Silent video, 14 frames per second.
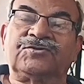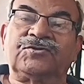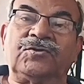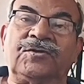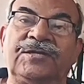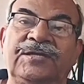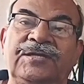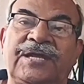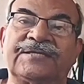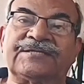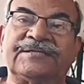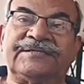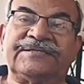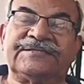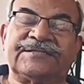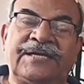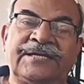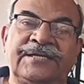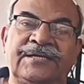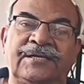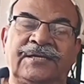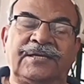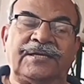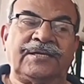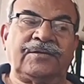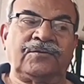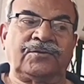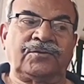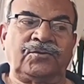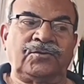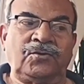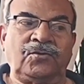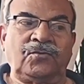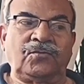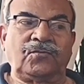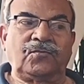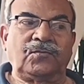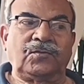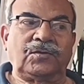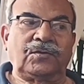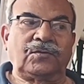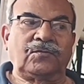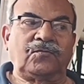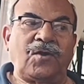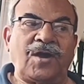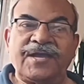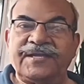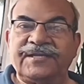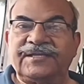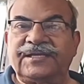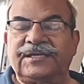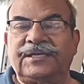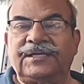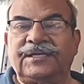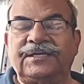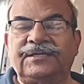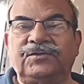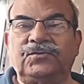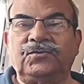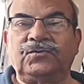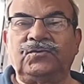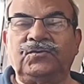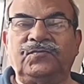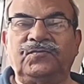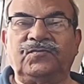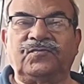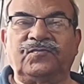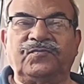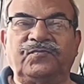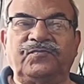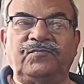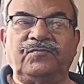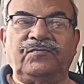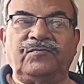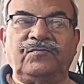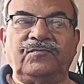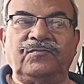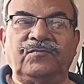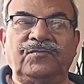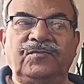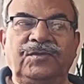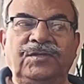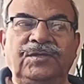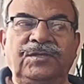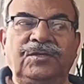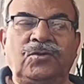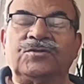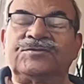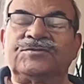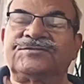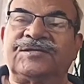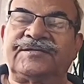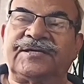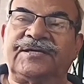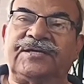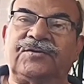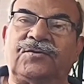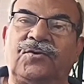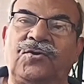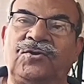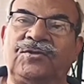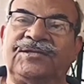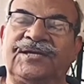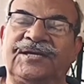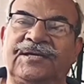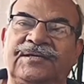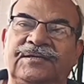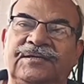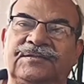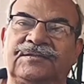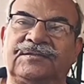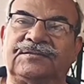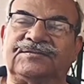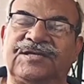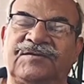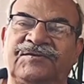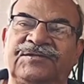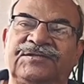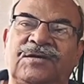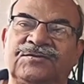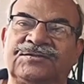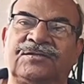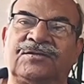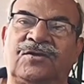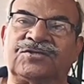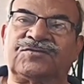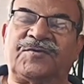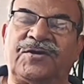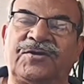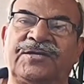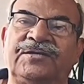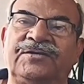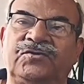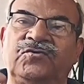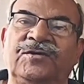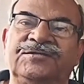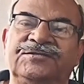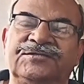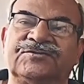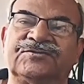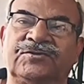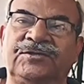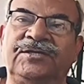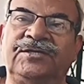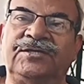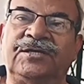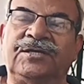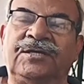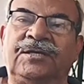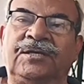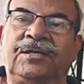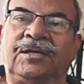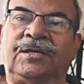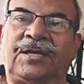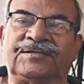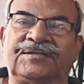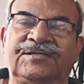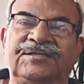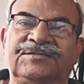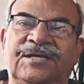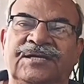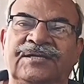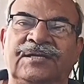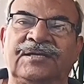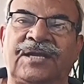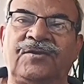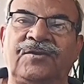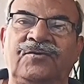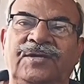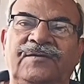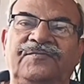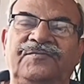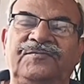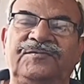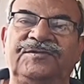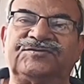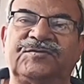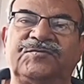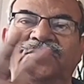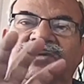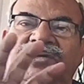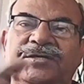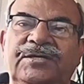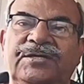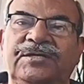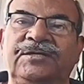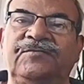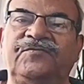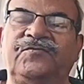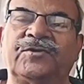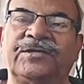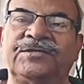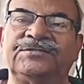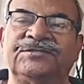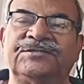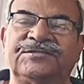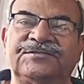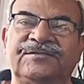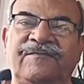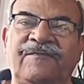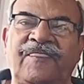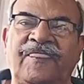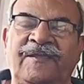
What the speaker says: So, as a designer, I don't know why they had to concentrate all that 7,000 horsepower in two engines only. As a designer, I would have distributed it in four engines,